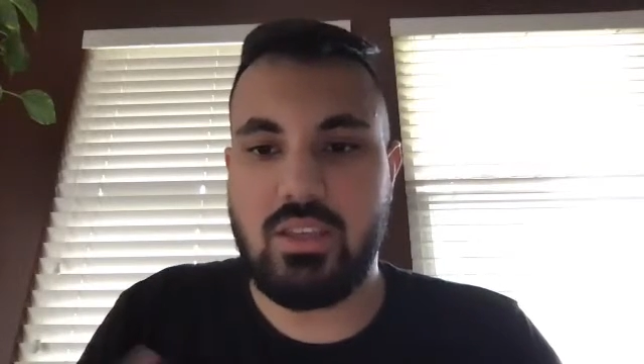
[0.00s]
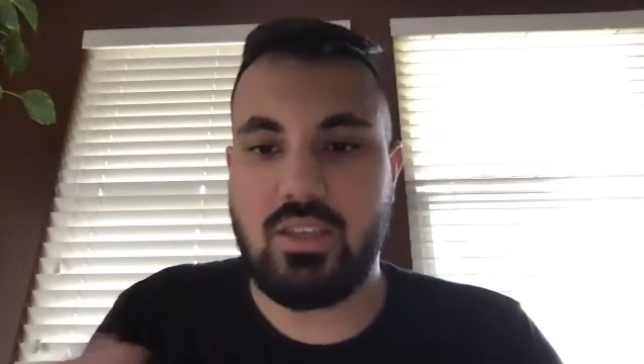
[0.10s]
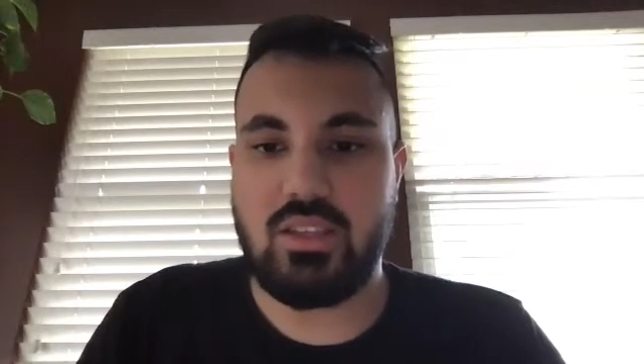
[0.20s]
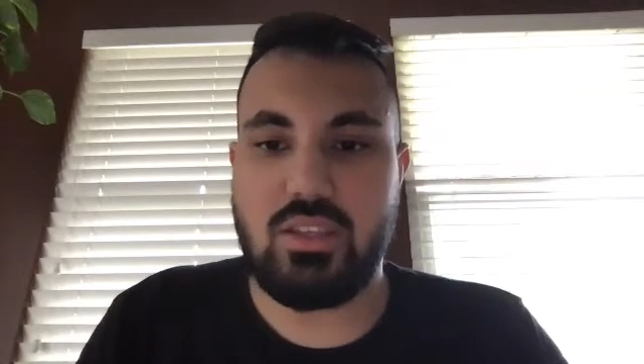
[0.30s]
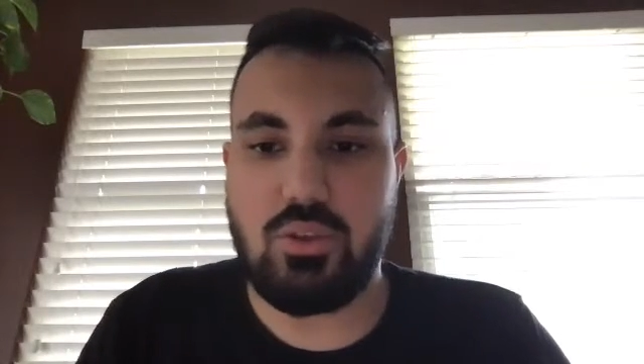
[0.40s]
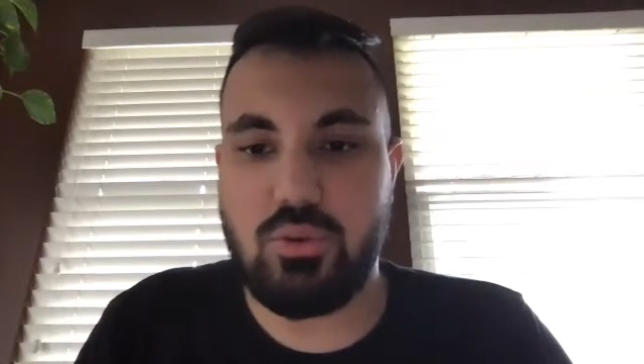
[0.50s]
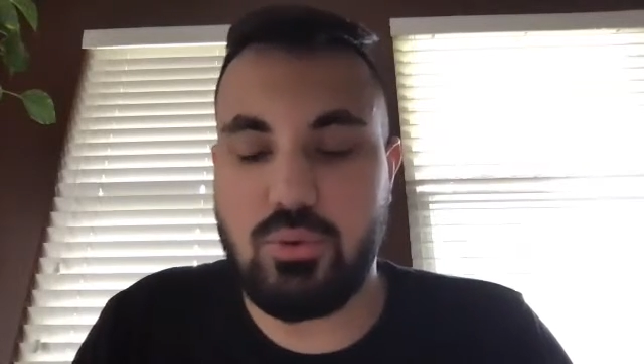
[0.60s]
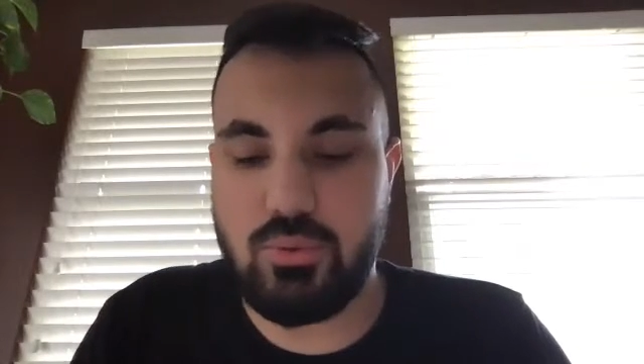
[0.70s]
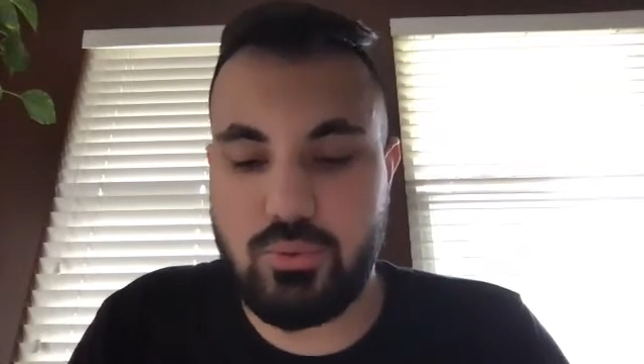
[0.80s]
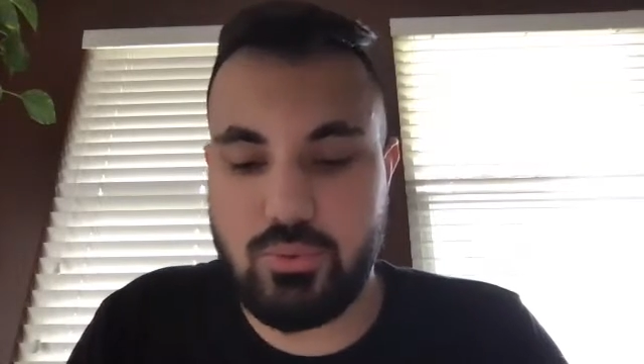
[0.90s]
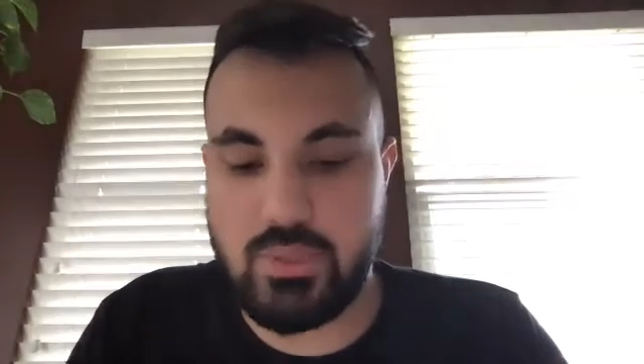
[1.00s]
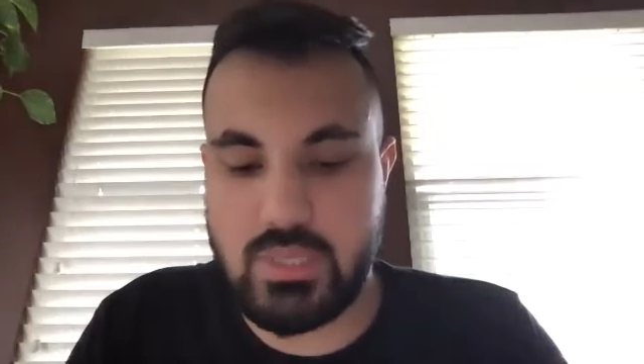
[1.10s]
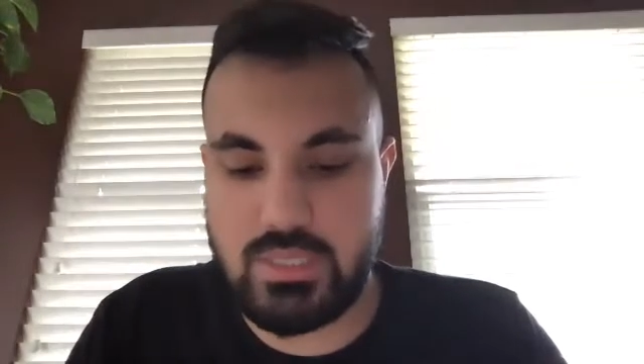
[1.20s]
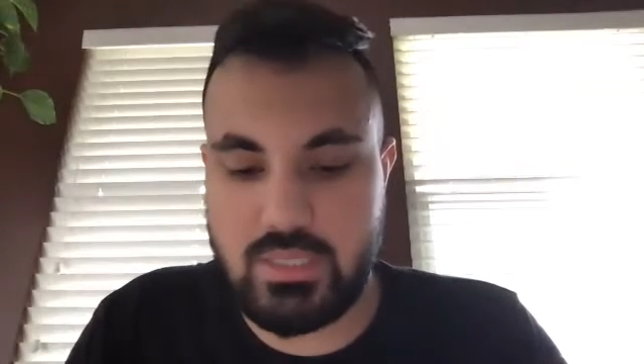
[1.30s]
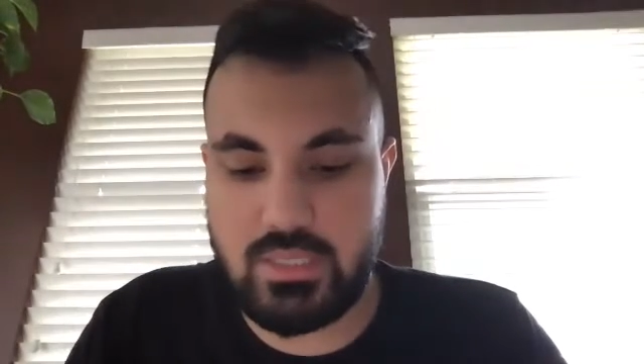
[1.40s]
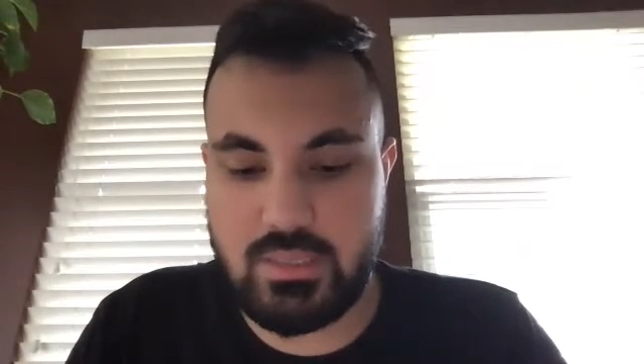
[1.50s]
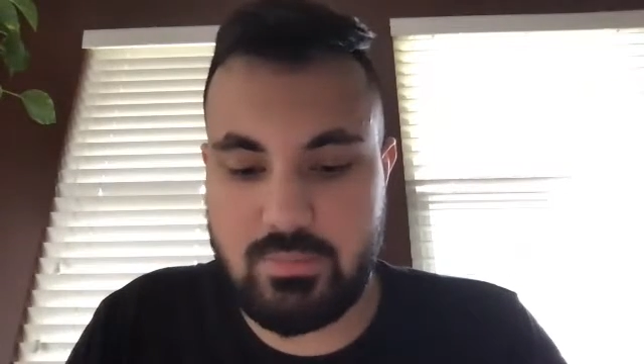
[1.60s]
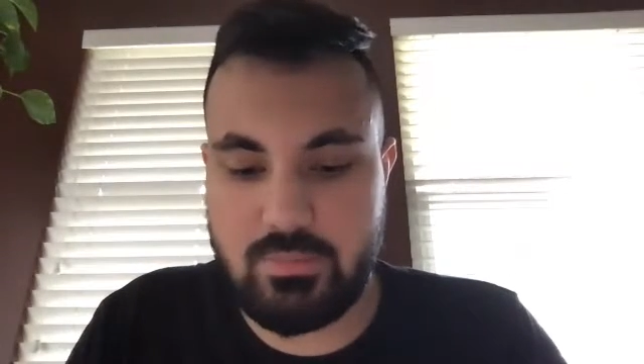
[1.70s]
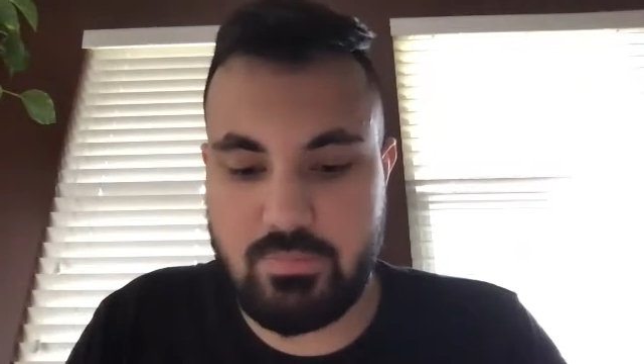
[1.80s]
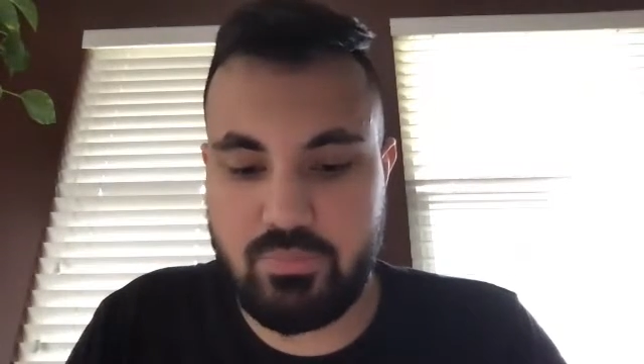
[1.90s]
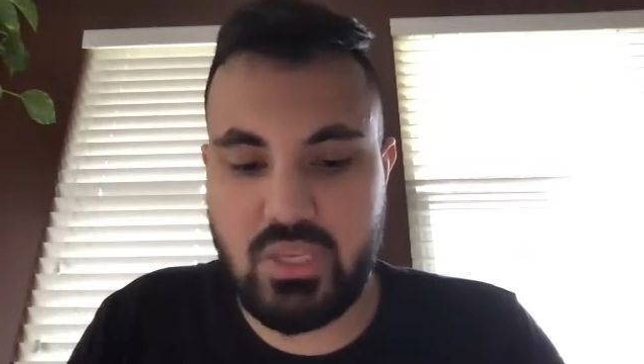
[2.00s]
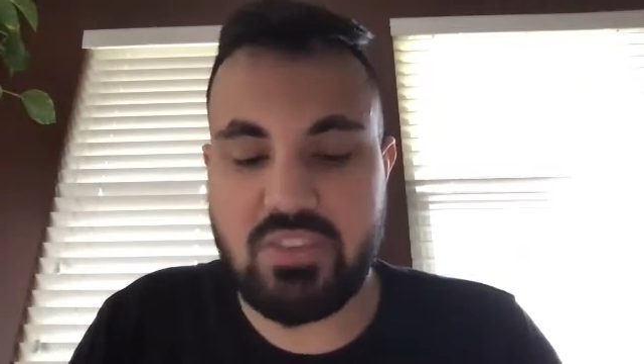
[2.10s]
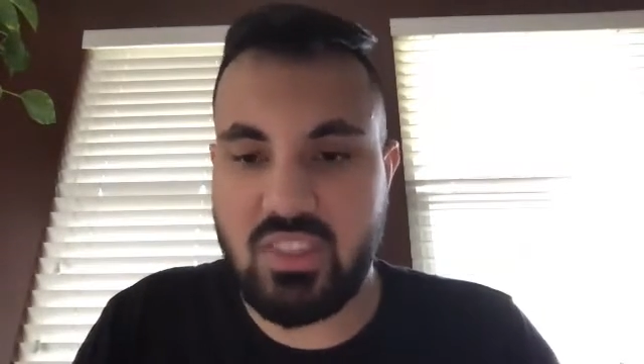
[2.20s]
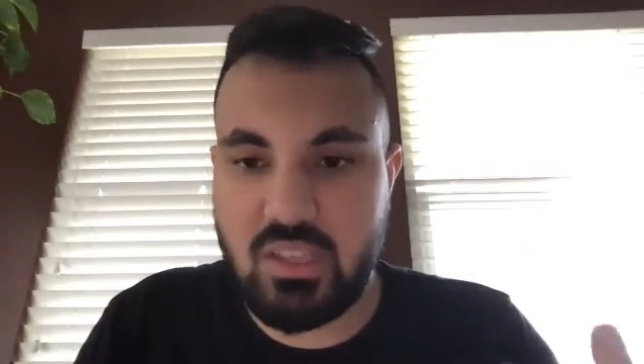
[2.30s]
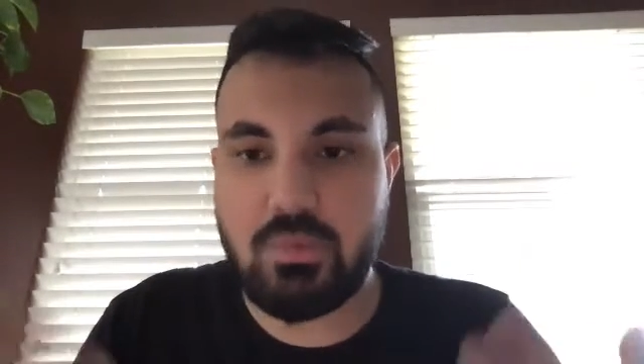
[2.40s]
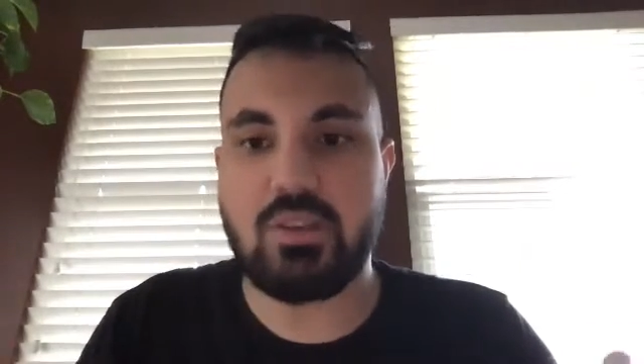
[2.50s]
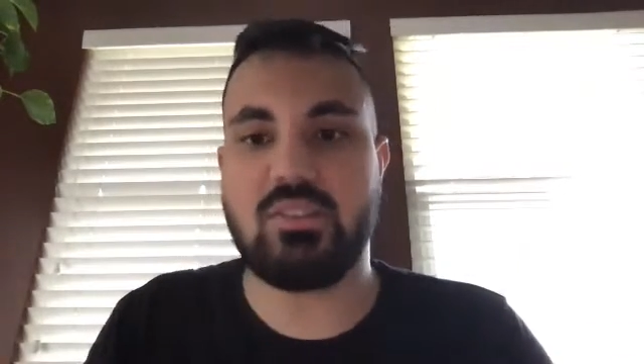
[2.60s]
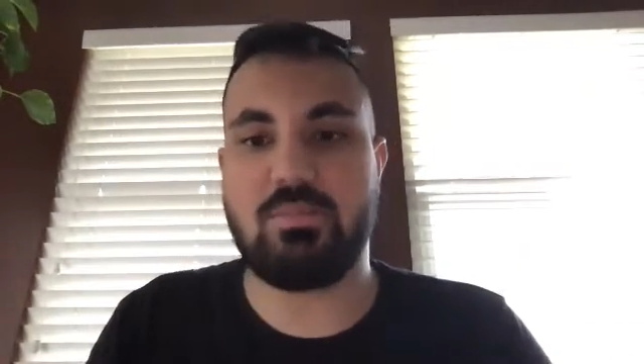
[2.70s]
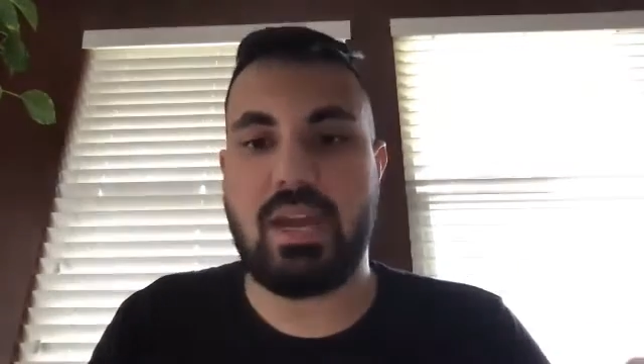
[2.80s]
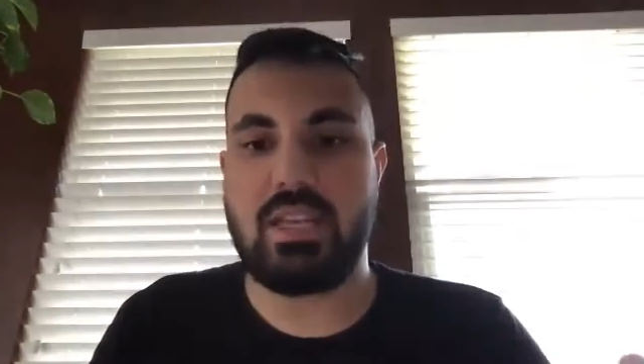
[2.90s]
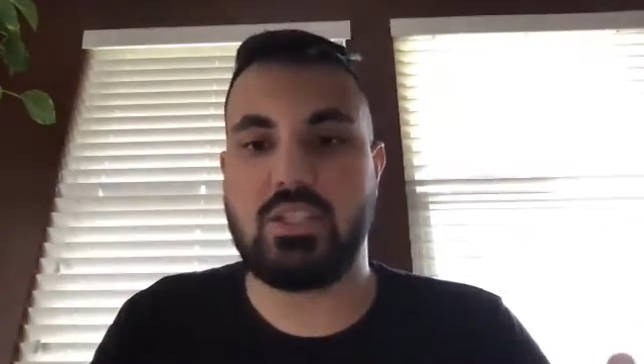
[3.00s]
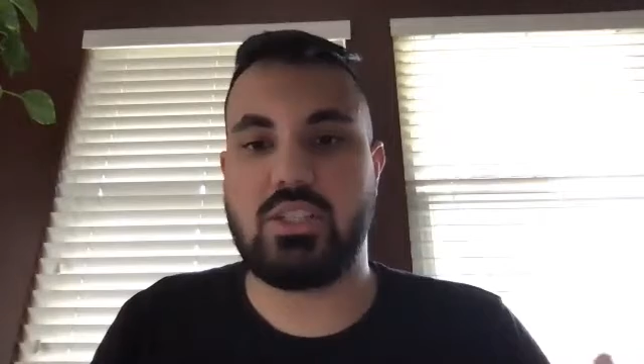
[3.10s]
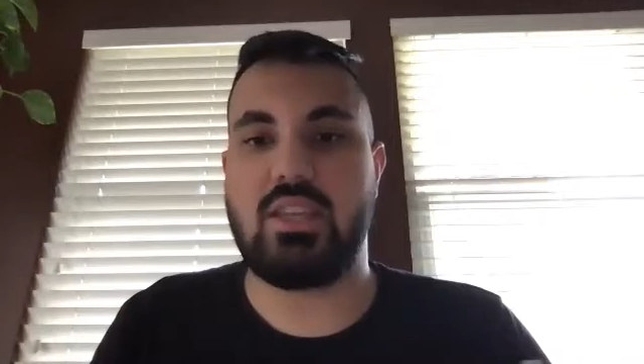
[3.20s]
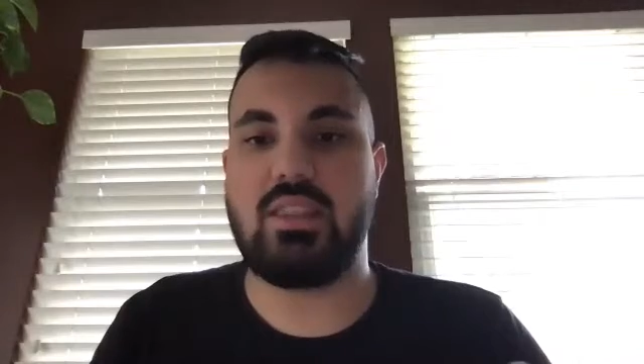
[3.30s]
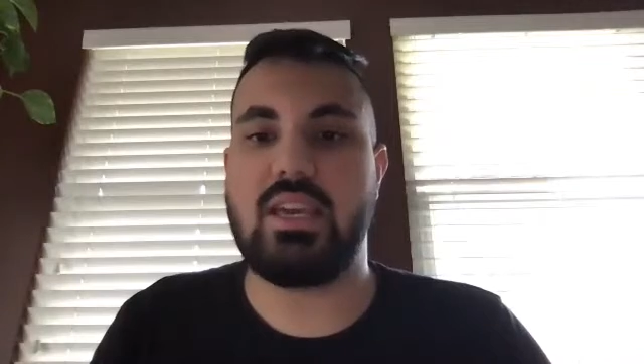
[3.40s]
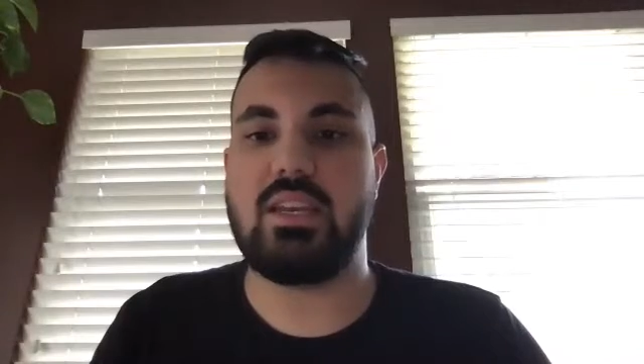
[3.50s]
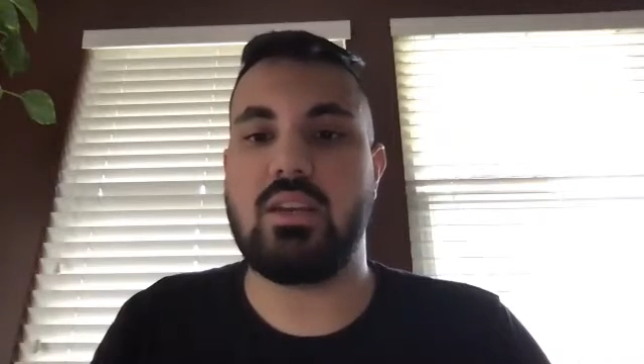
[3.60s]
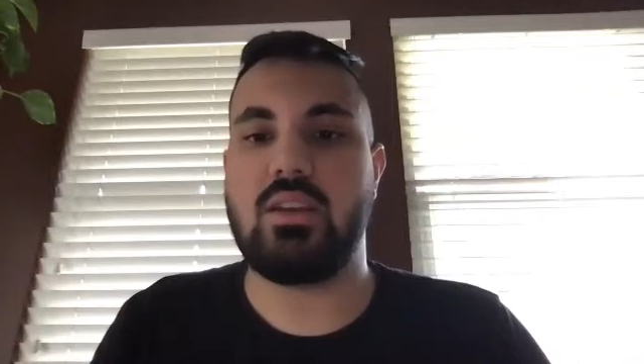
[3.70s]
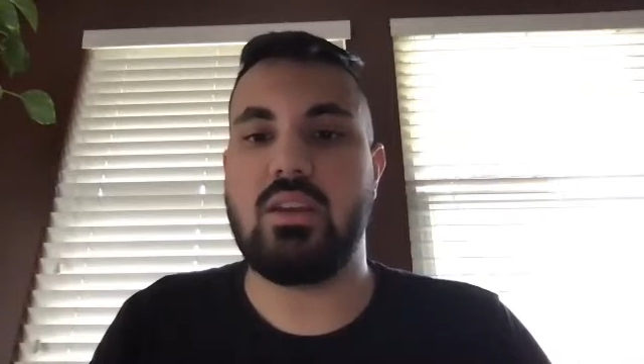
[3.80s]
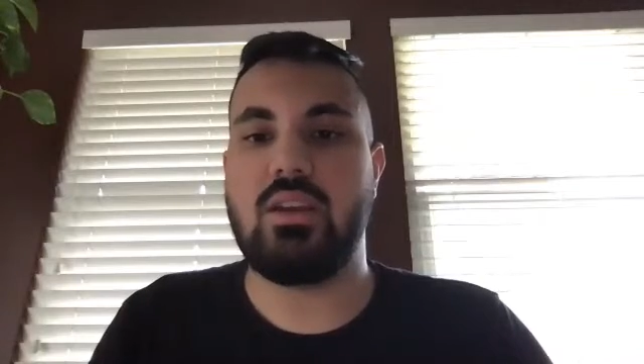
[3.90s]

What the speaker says: you have to think about it in Spanish, and then